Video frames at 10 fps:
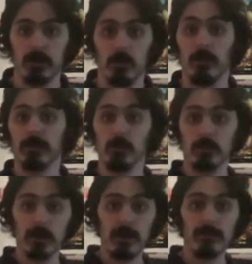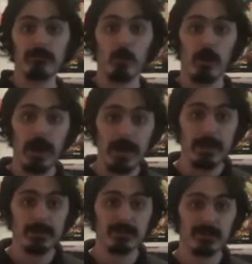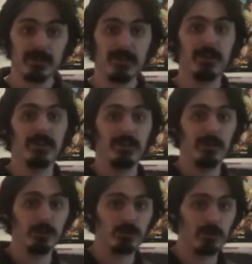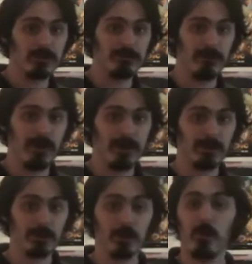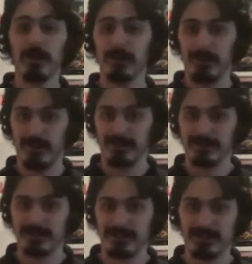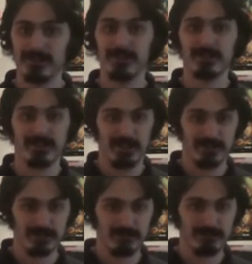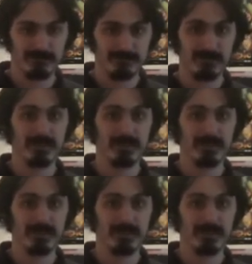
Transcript: Whether you love or hate it, you'll certainly find quite a lot to discuss.